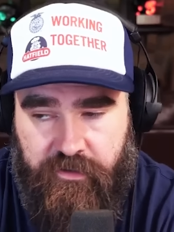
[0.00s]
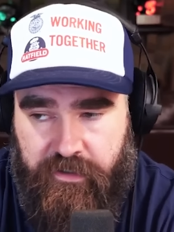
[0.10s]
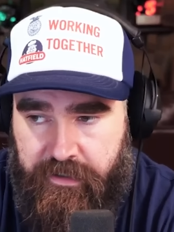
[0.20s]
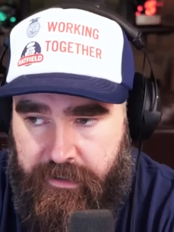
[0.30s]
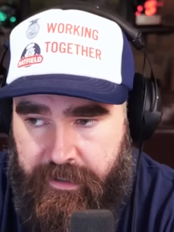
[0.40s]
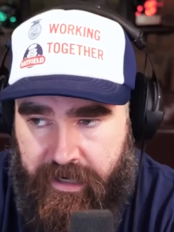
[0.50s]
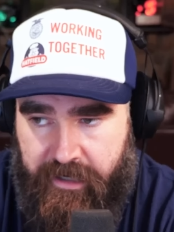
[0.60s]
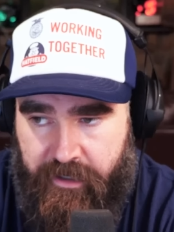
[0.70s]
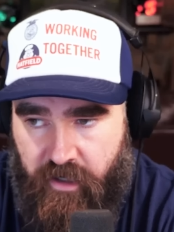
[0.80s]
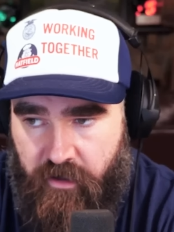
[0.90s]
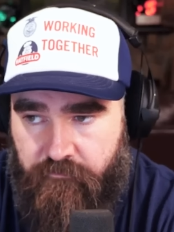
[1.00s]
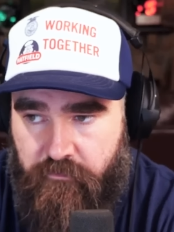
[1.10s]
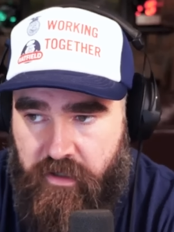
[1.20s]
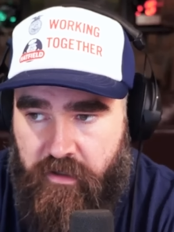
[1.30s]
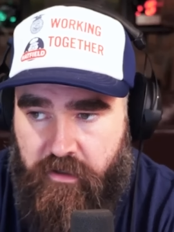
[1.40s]
Jason,
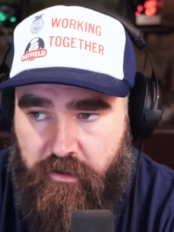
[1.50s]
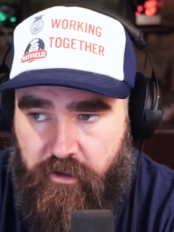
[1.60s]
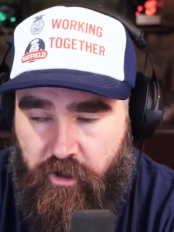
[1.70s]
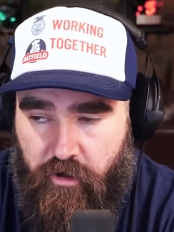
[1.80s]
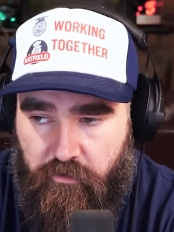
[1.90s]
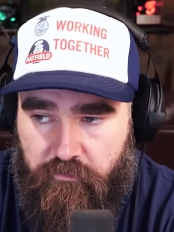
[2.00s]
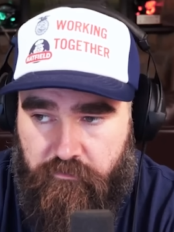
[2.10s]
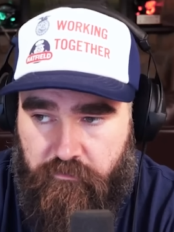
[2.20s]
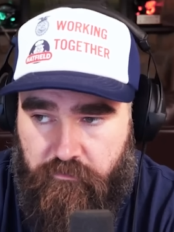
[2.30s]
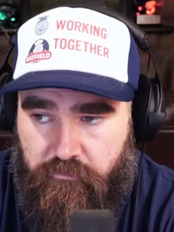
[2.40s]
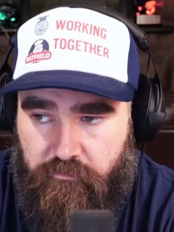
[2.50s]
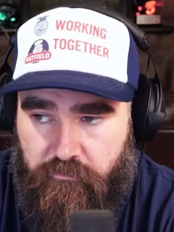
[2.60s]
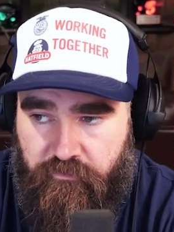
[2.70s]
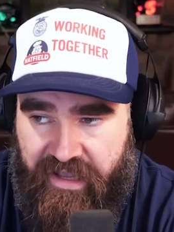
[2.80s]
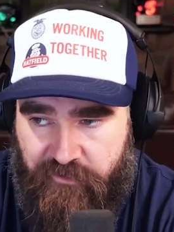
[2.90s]
36, didn't hesitate to
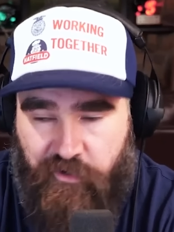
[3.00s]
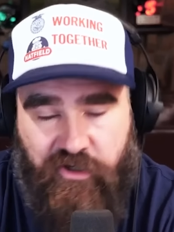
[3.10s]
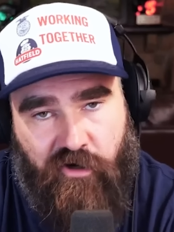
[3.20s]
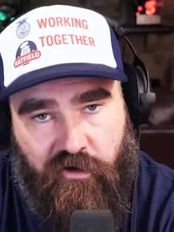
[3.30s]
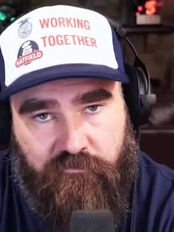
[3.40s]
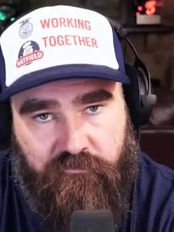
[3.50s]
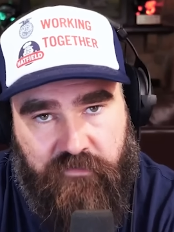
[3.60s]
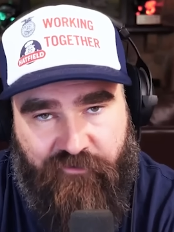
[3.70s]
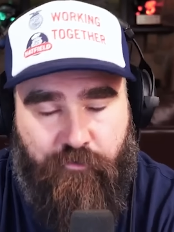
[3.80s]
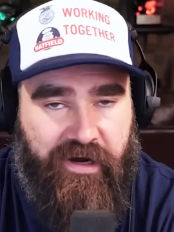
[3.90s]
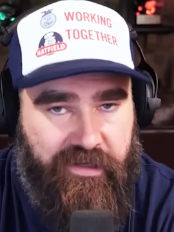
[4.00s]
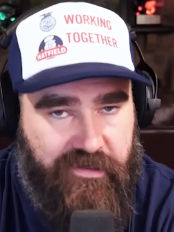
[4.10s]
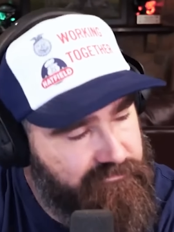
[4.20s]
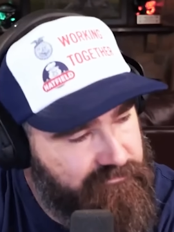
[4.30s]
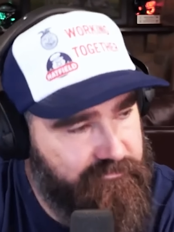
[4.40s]
stir the pot before his younger
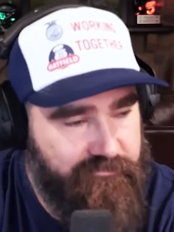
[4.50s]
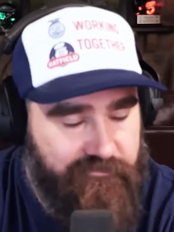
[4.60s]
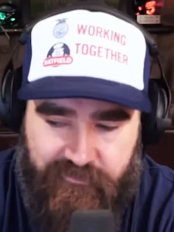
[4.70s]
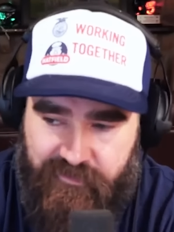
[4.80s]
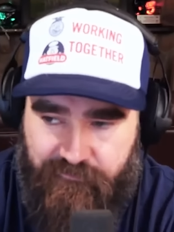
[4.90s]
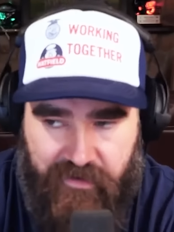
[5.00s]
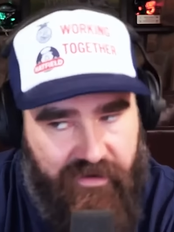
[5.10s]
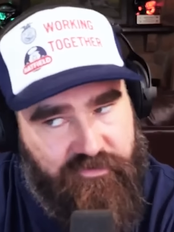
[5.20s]
brother's romance was